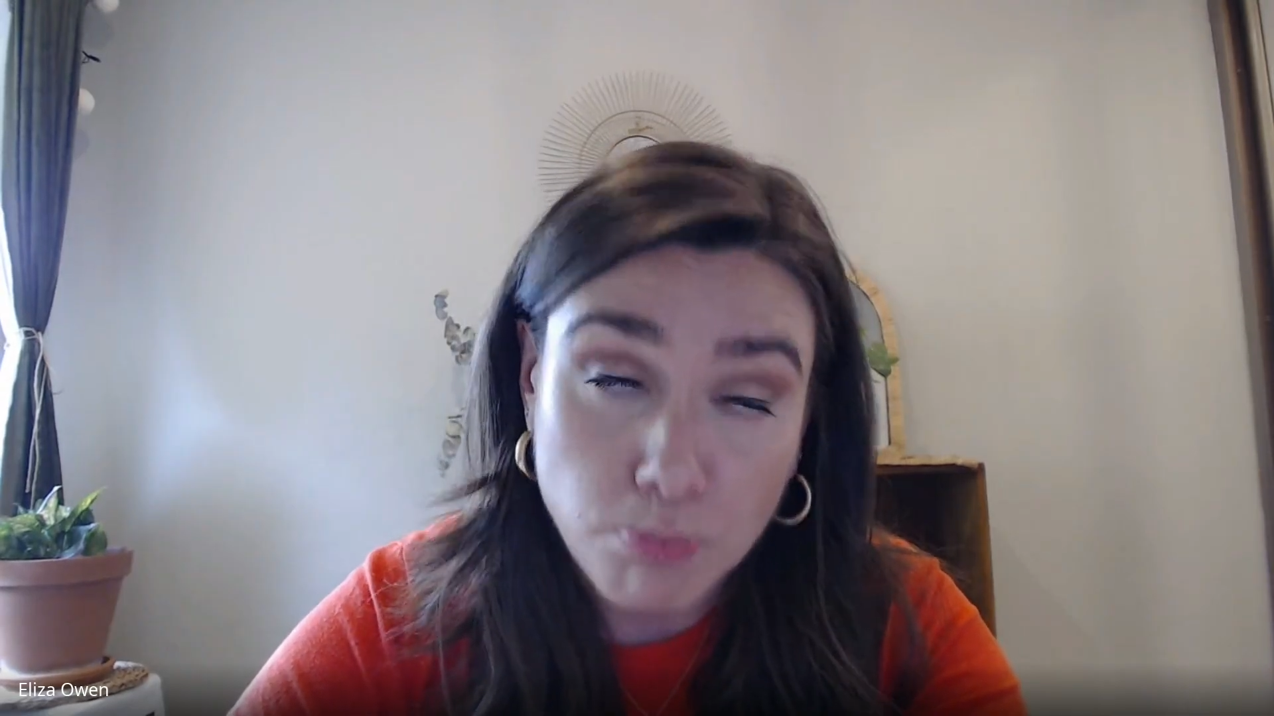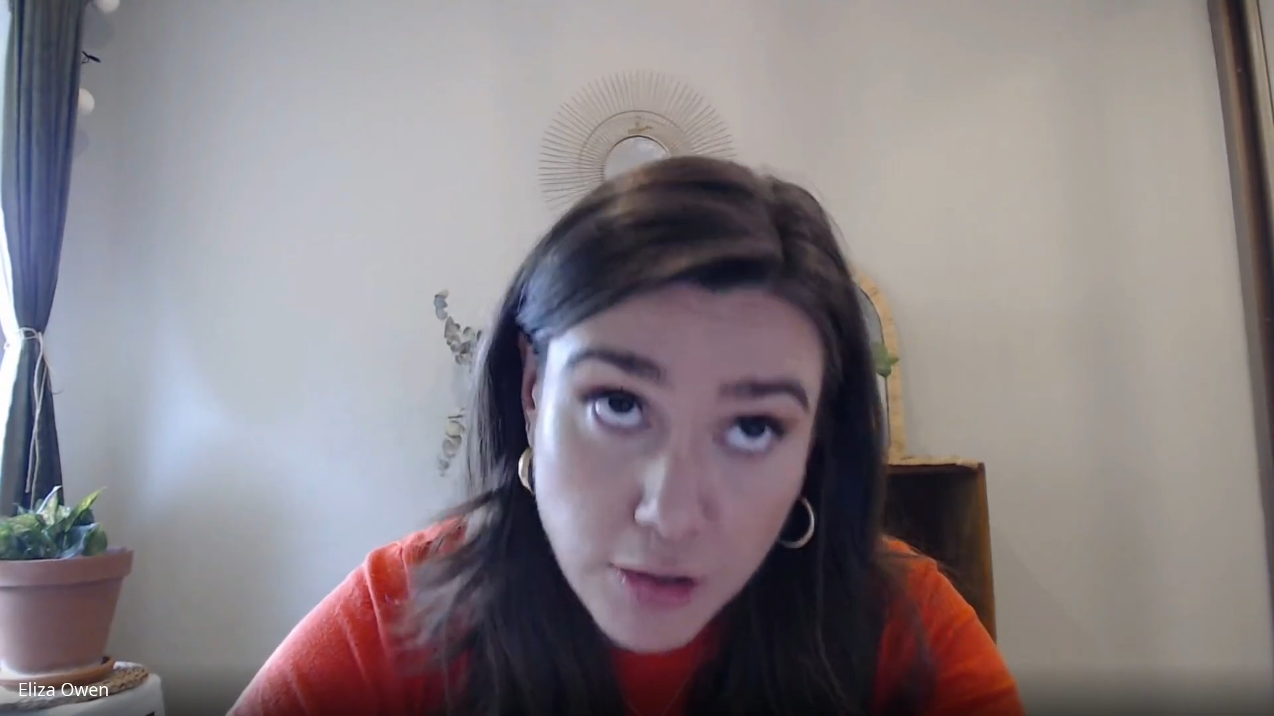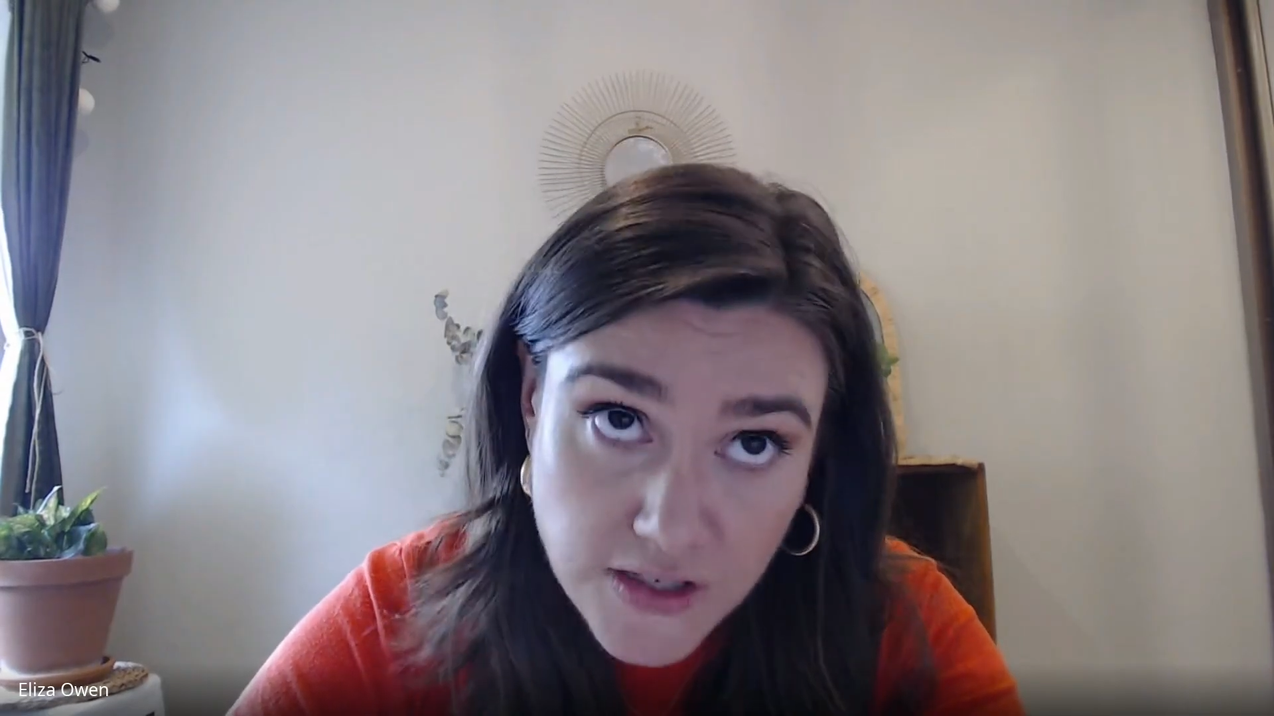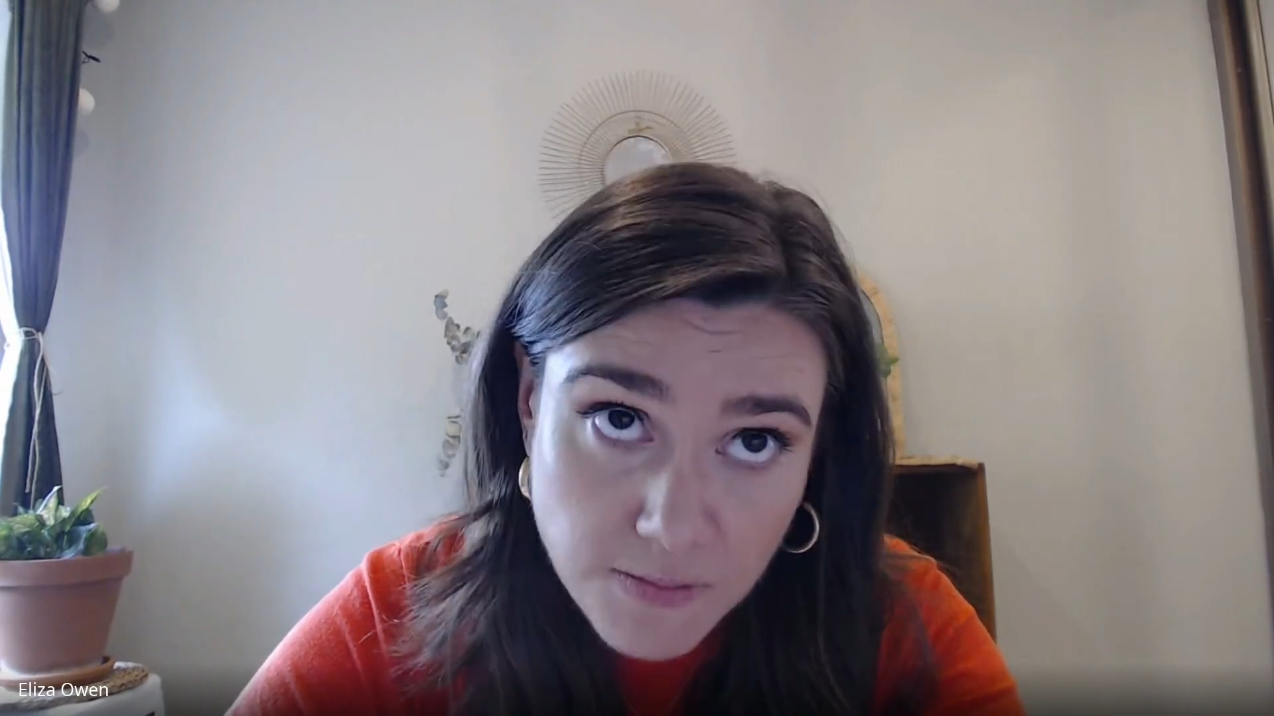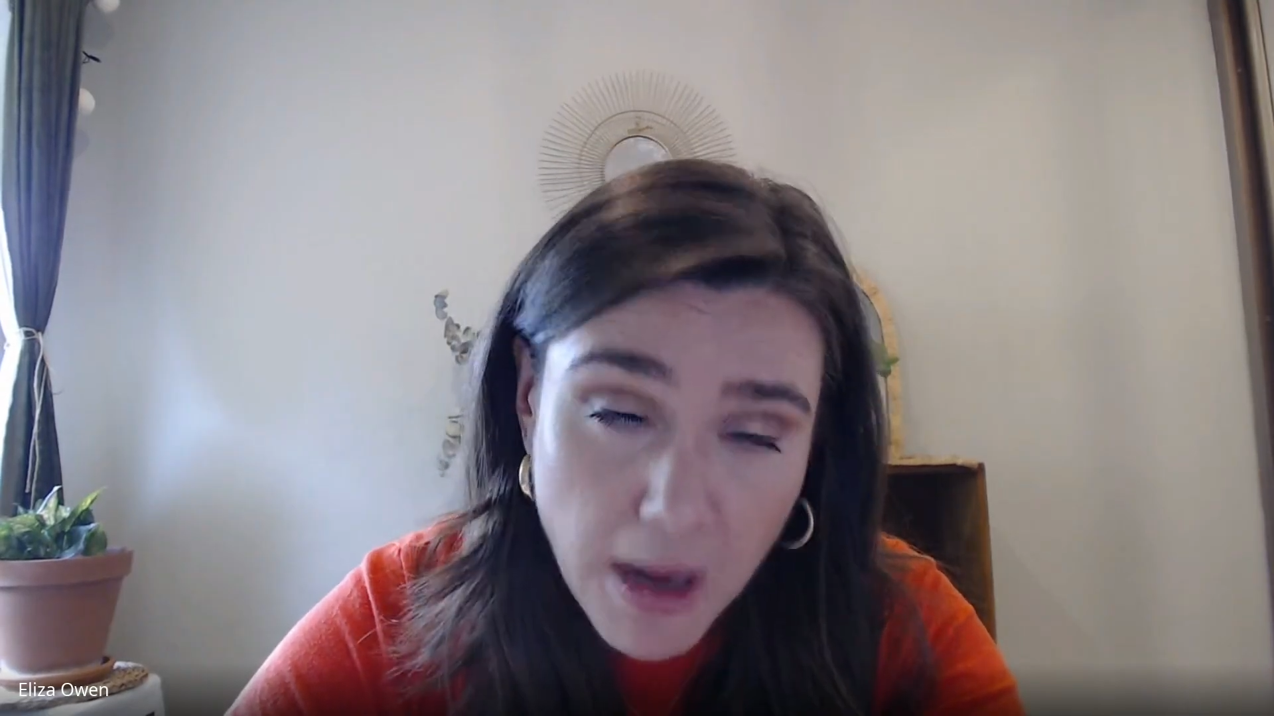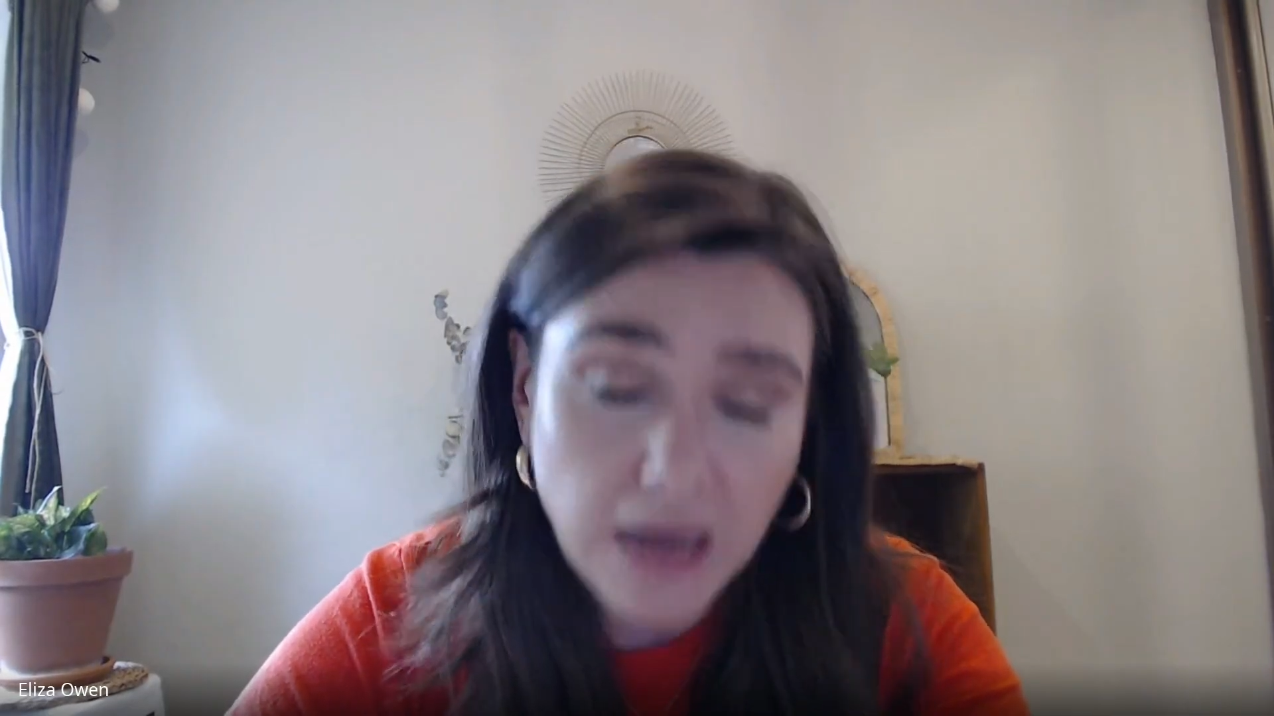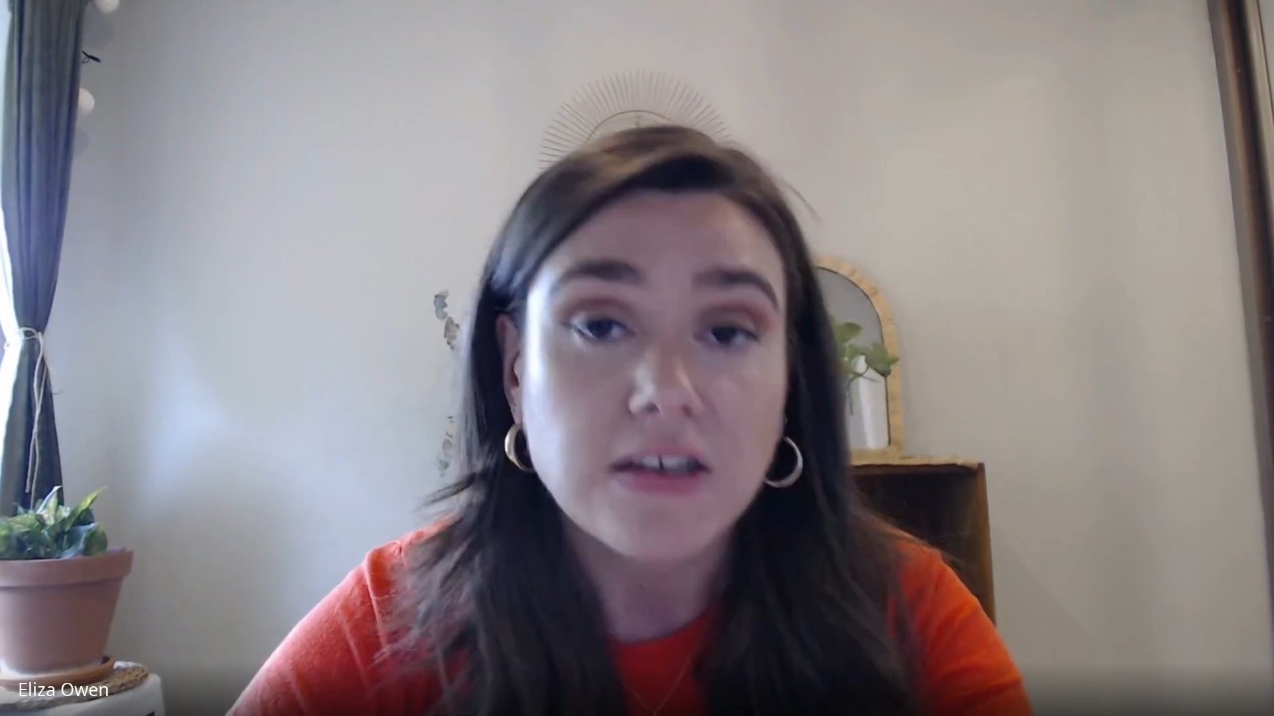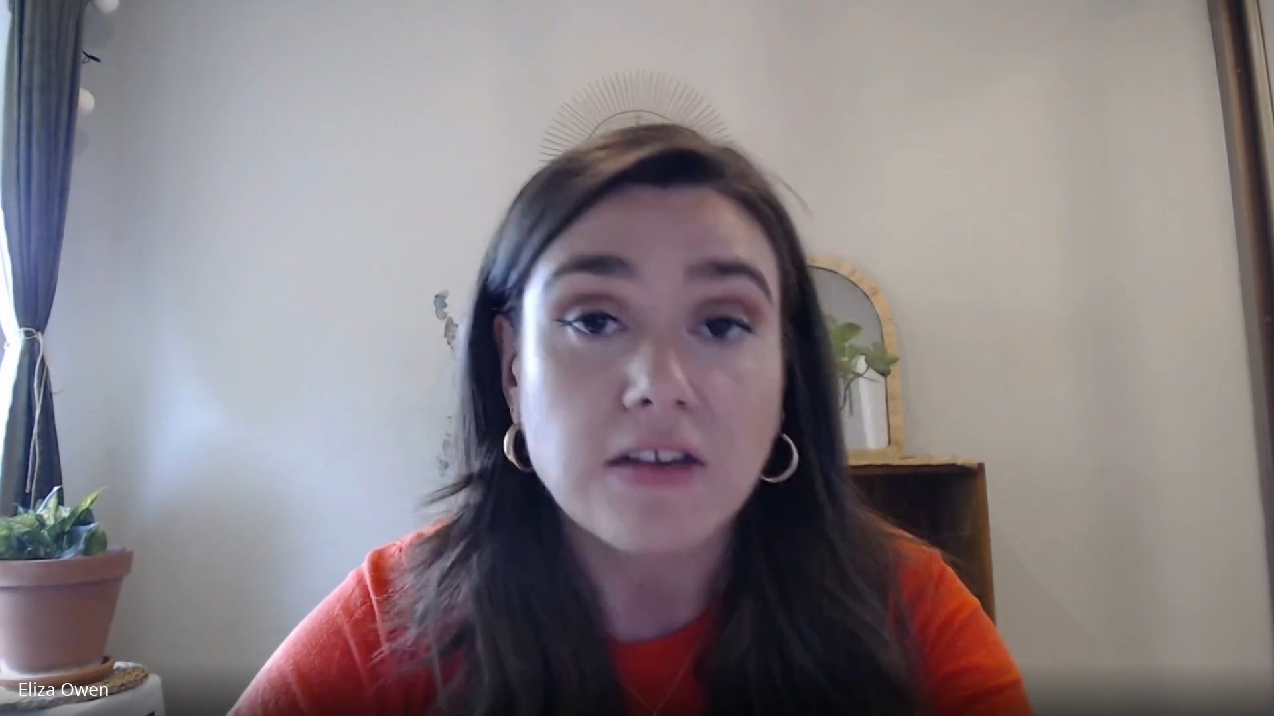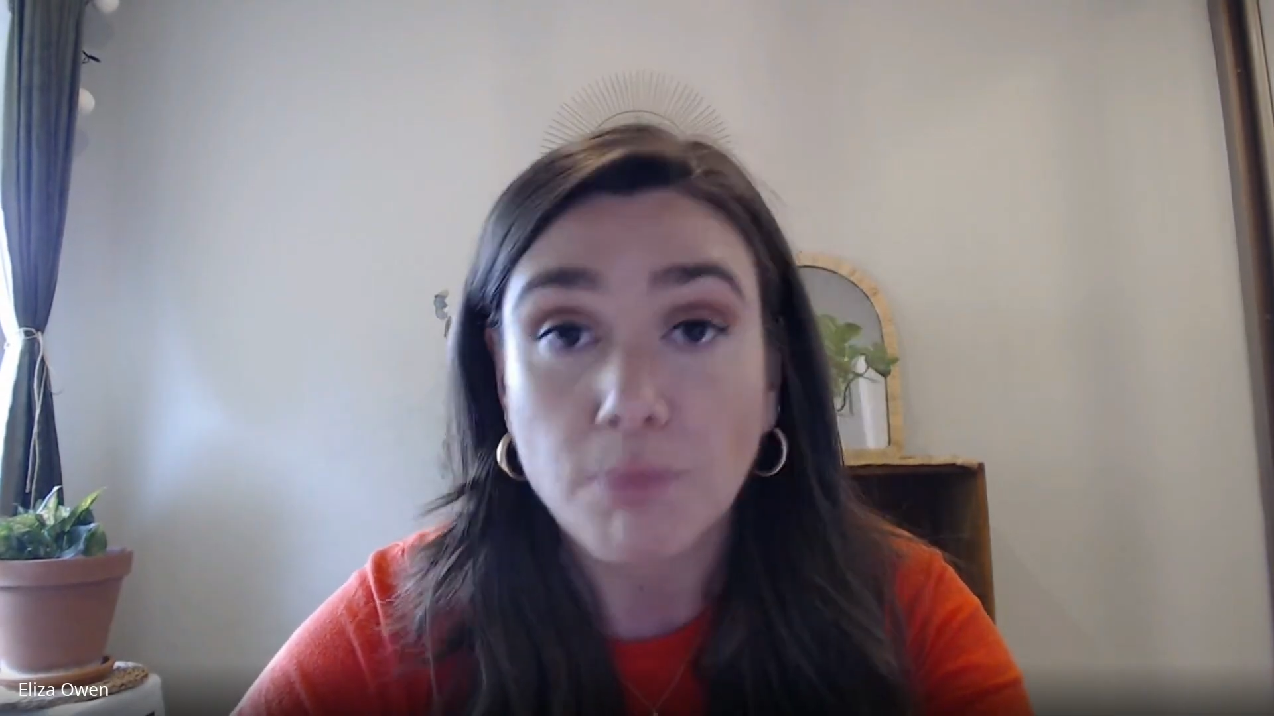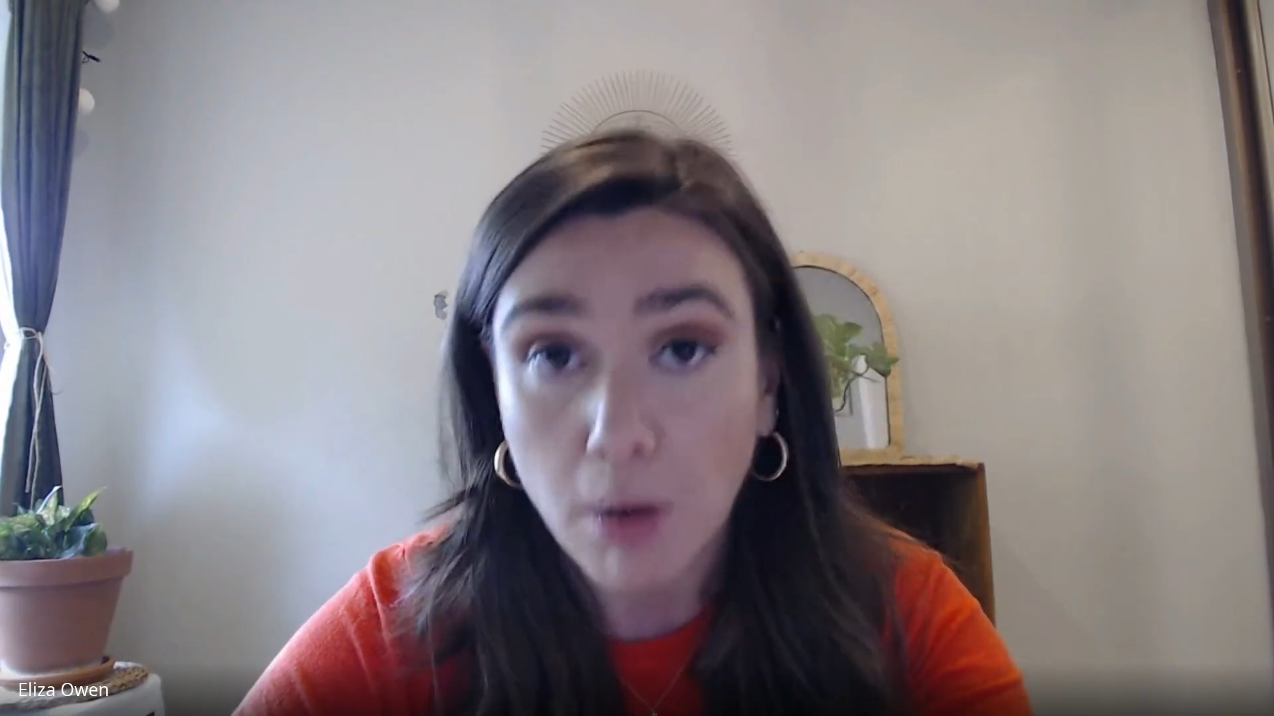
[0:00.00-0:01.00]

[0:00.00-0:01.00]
prospective